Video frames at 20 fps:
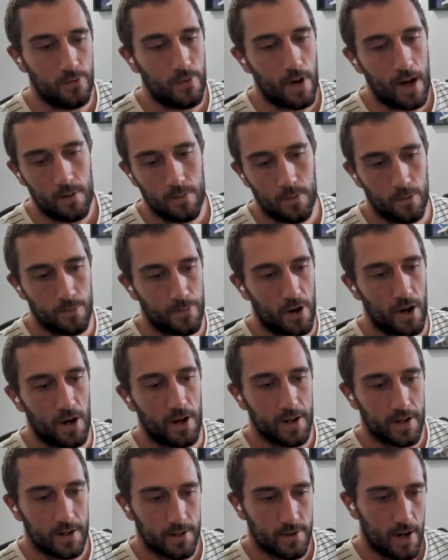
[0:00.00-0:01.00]
viable
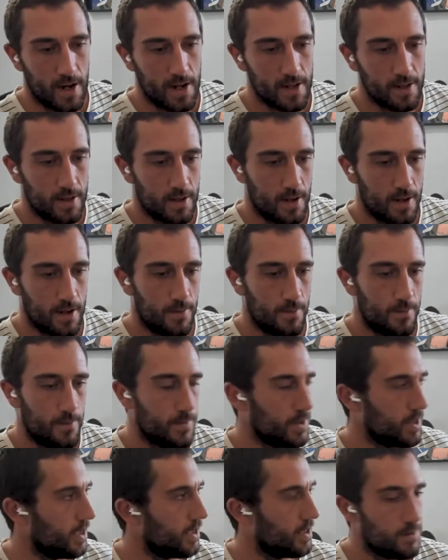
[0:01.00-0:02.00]
product, right? I
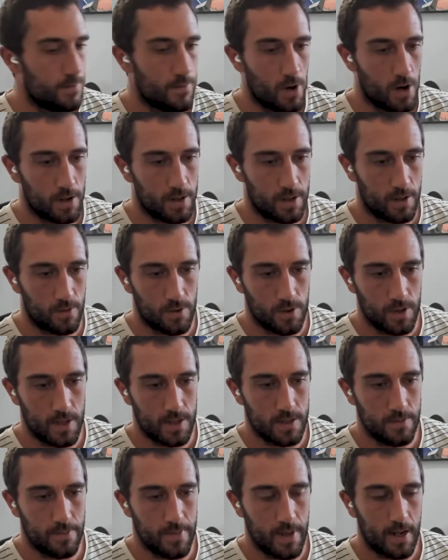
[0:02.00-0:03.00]
think in the marketing world
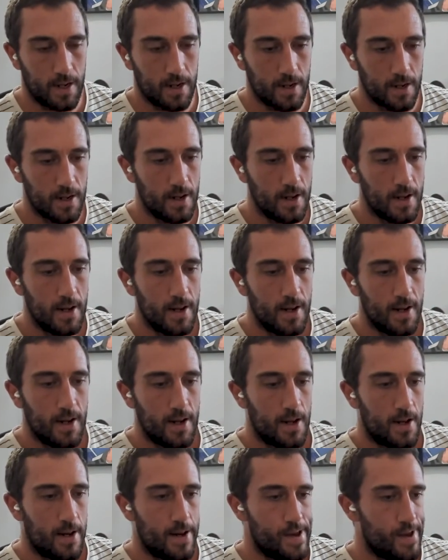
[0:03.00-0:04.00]
it's a big thing,
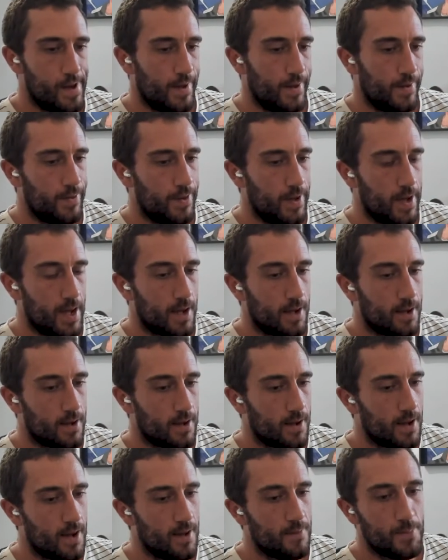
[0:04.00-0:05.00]

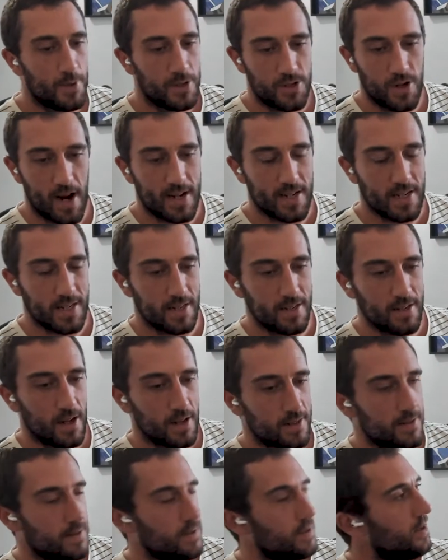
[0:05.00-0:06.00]
but you're actually
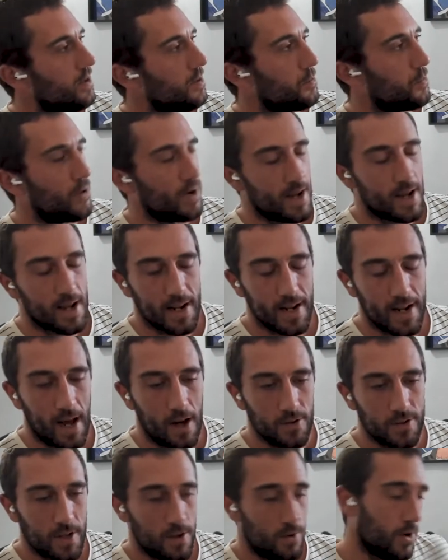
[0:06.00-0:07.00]
not bringing it
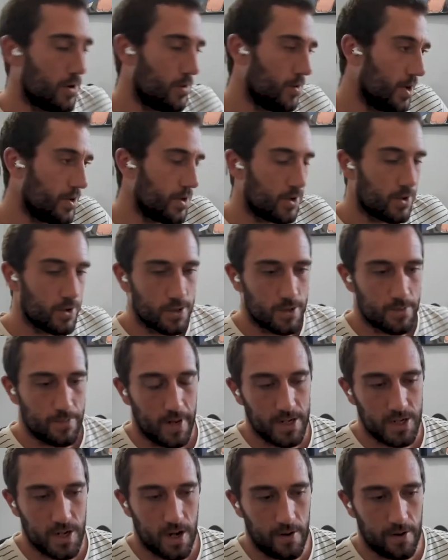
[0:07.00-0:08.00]
out. Or well, you could
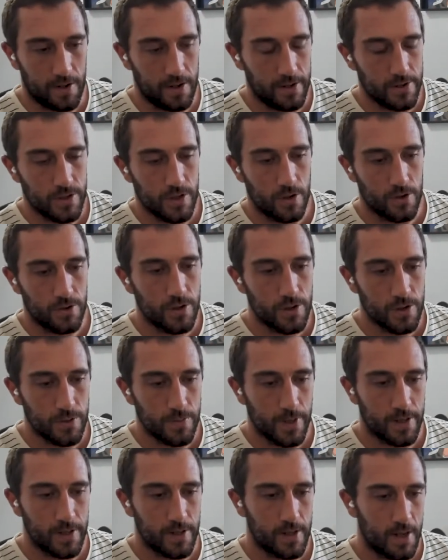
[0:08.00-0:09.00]
by sharing it on socials,
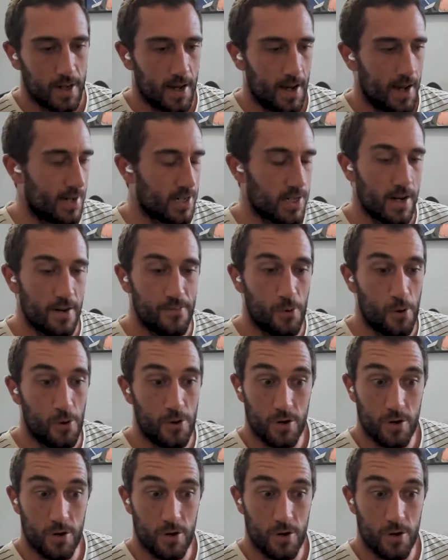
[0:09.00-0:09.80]
but if actually for